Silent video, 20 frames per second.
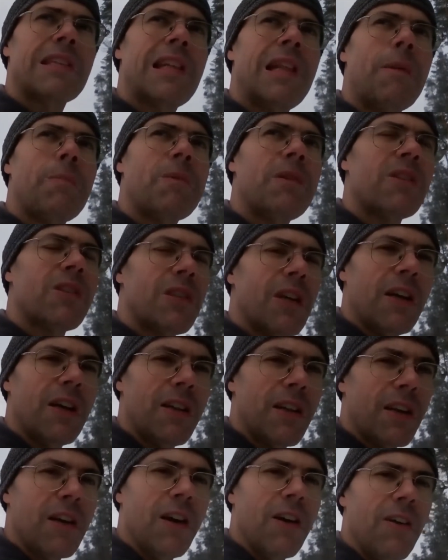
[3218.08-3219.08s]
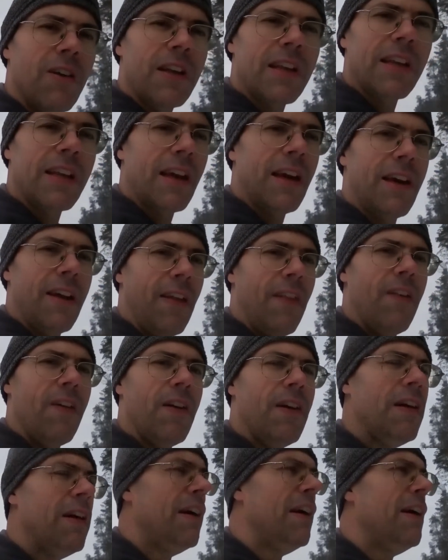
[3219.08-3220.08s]
slept inside of the car in
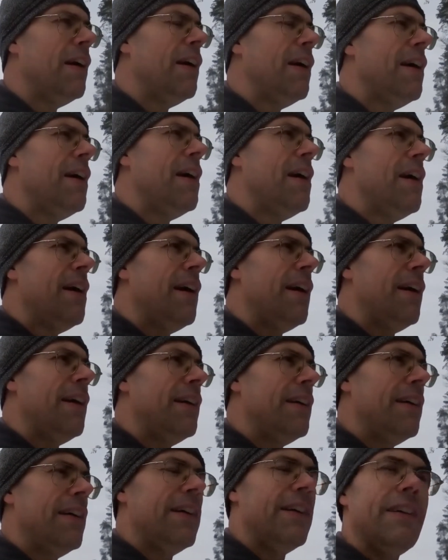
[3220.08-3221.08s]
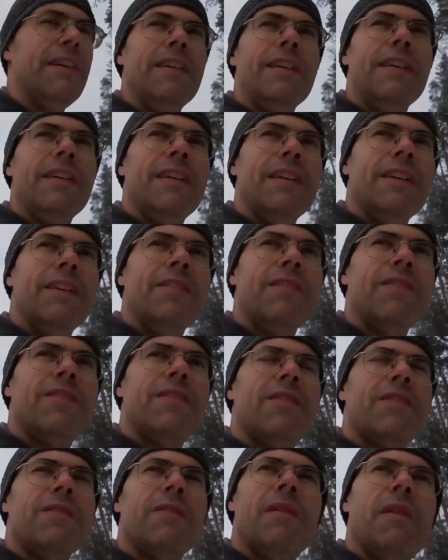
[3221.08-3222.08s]
Canada, uh,
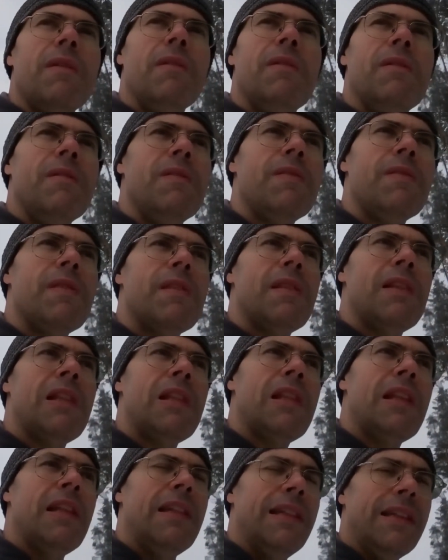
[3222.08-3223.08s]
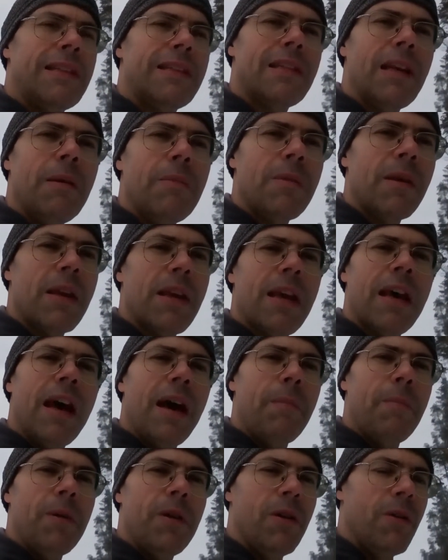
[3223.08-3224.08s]
and the same thing
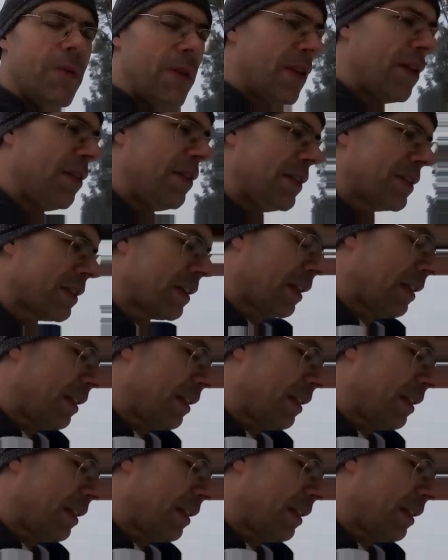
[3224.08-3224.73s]
happened over there in